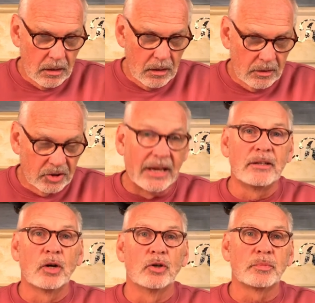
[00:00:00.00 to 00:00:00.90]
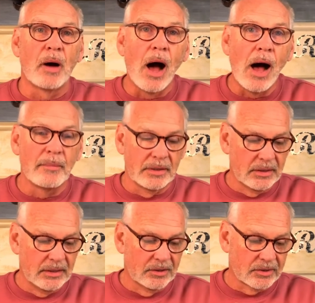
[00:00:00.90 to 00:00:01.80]
Satan knows
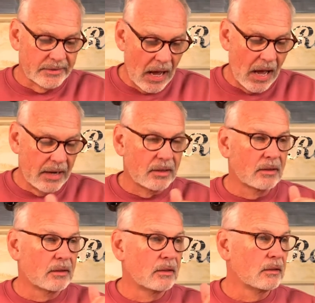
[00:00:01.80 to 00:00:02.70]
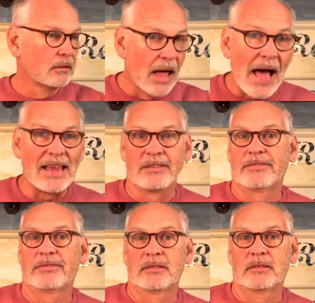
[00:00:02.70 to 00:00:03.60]
Muhammad is not
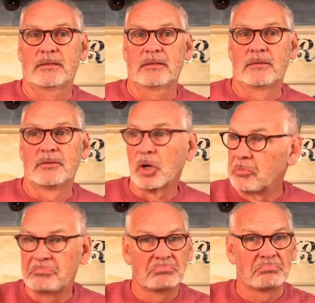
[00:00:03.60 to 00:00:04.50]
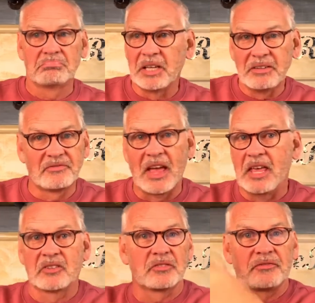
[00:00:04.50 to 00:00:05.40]
life. So he
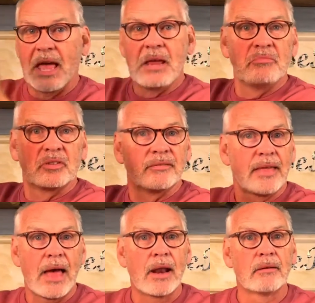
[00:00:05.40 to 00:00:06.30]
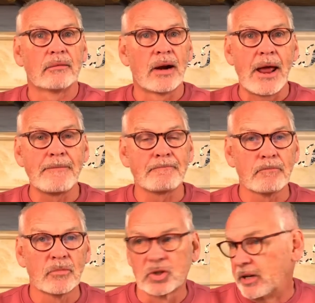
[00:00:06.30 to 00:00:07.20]
fans the flames of that, right?
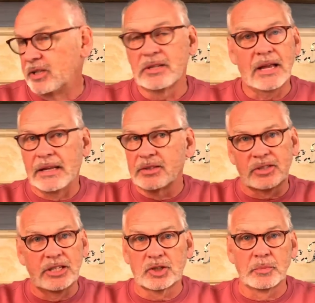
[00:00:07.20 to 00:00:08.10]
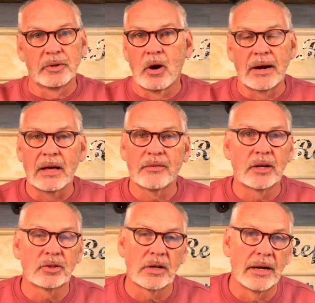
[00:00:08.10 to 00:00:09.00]
So he's not, his henchmen aren't out
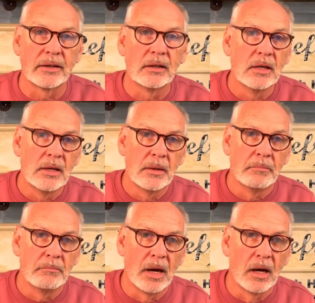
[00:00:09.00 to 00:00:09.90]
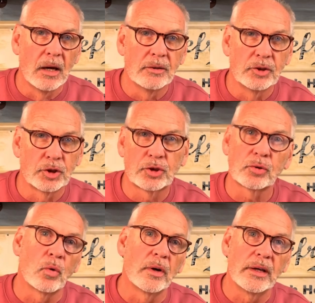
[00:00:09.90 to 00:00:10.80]
there trying to
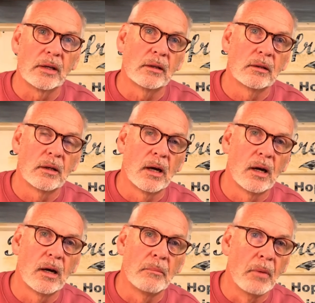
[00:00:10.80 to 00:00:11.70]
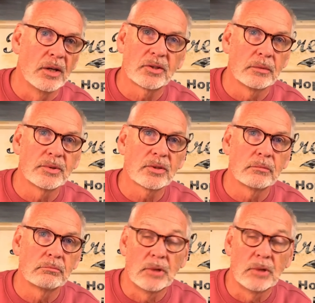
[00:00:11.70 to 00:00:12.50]
destroy Muslims.